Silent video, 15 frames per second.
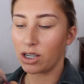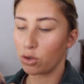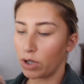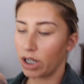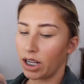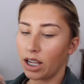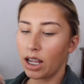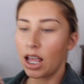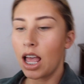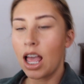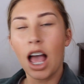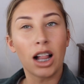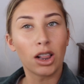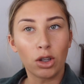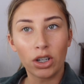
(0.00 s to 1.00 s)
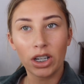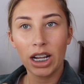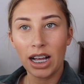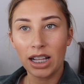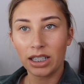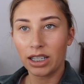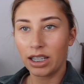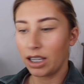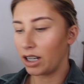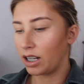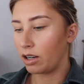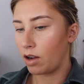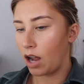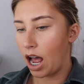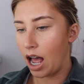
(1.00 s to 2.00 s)
doing a lot of
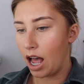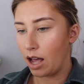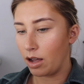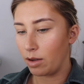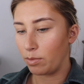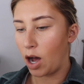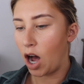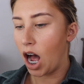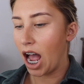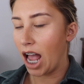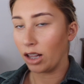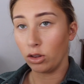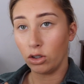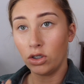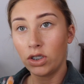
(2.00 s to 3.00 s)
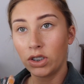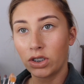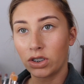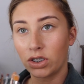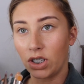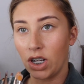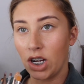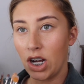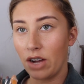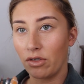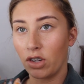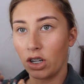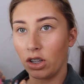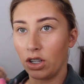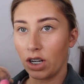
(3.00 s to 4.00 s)
coloured eye looks, so I've
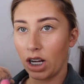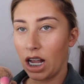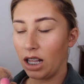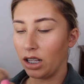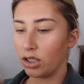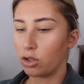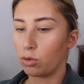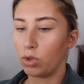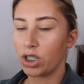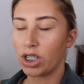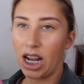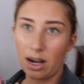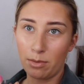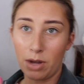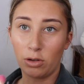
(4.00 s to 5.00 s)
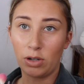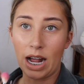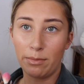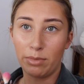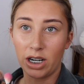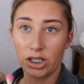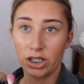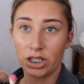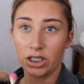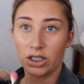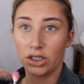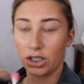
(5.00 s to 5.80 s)
got a lot of colour to wash out of my white brushes.